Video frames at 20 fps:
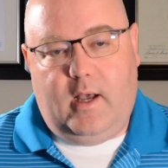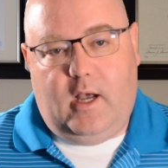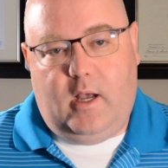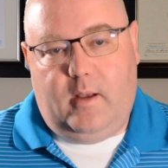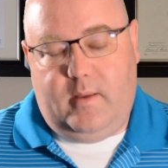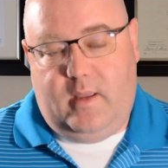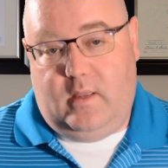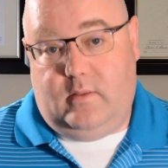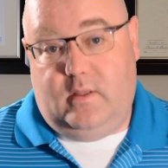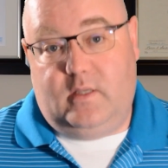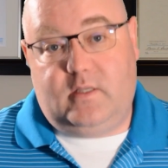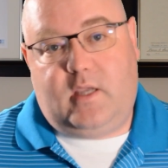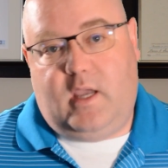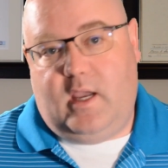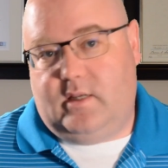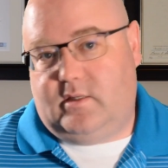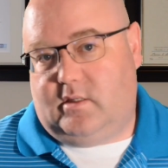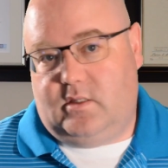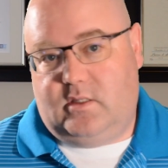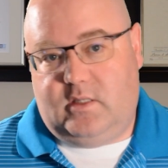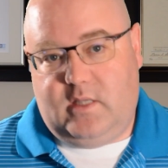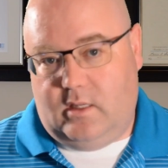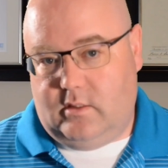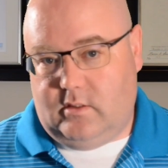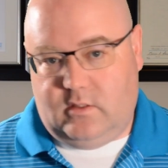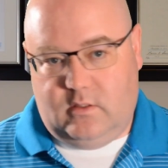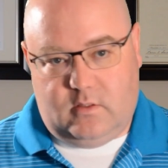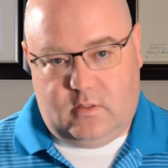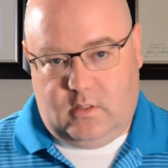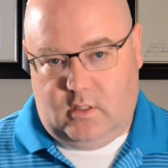In this case,
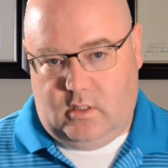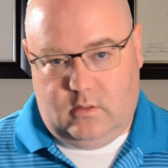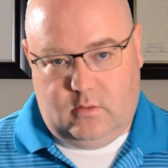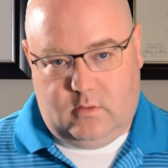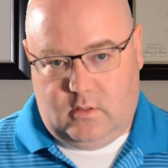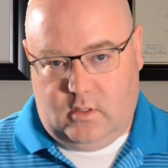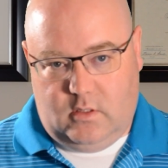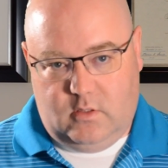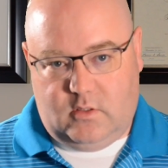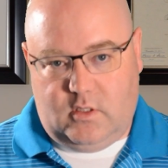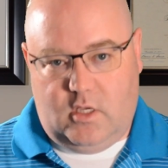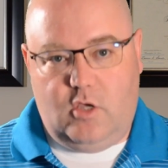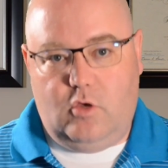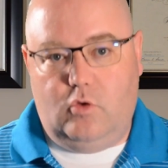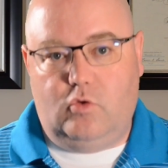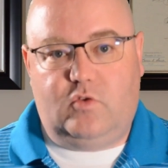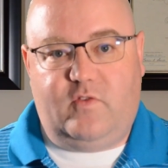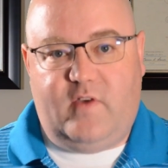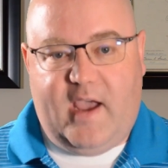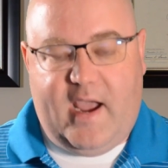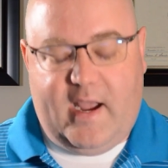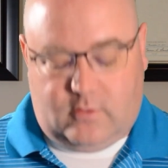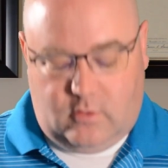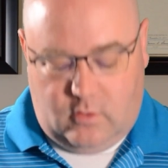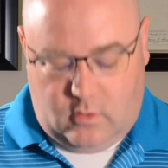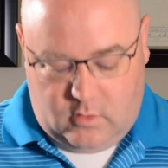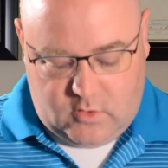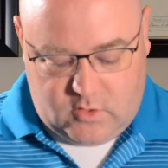intent is a huge factor.